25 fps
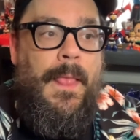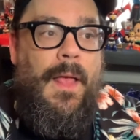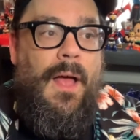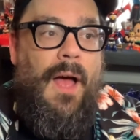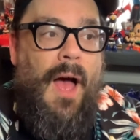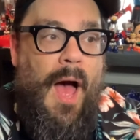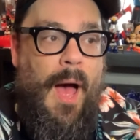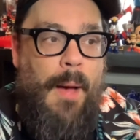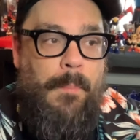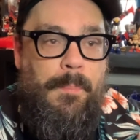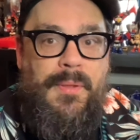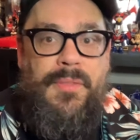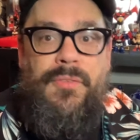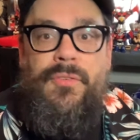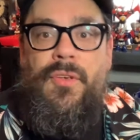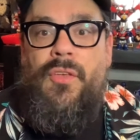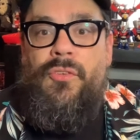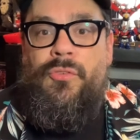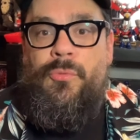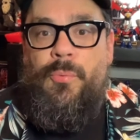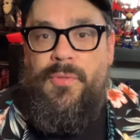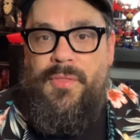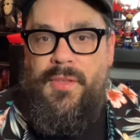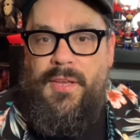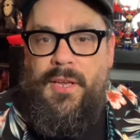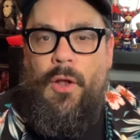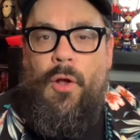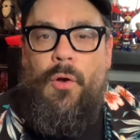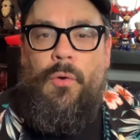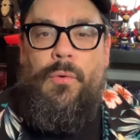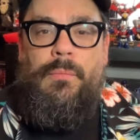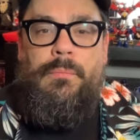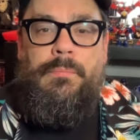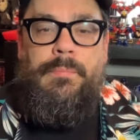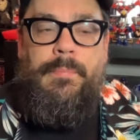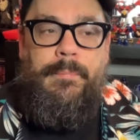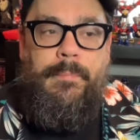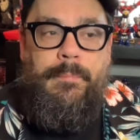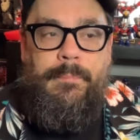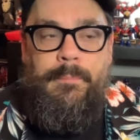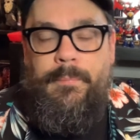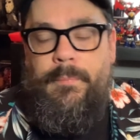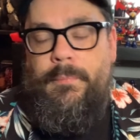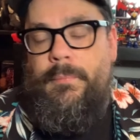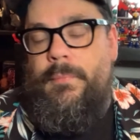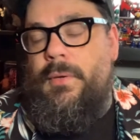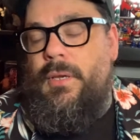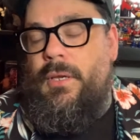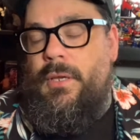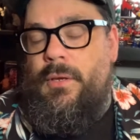but just with,
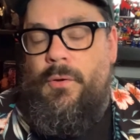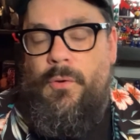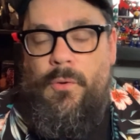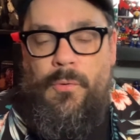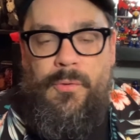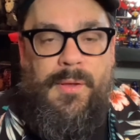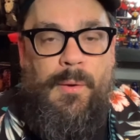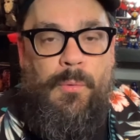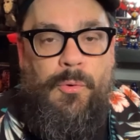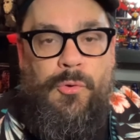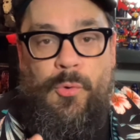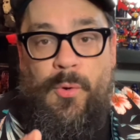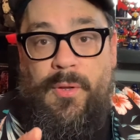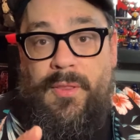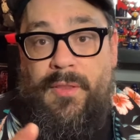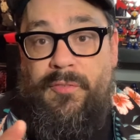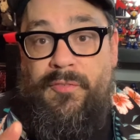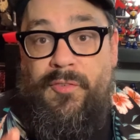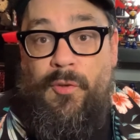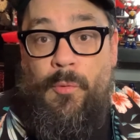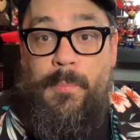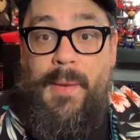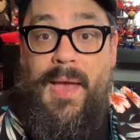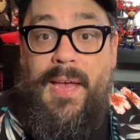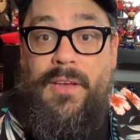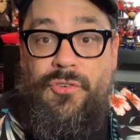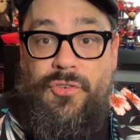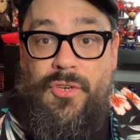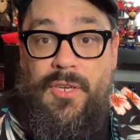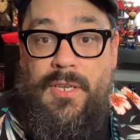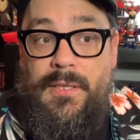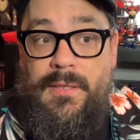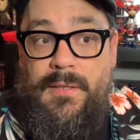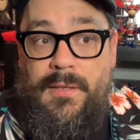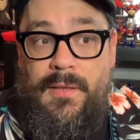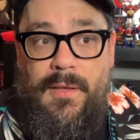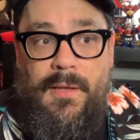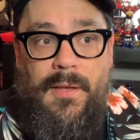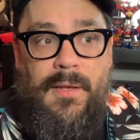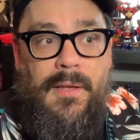they were doing the Filmation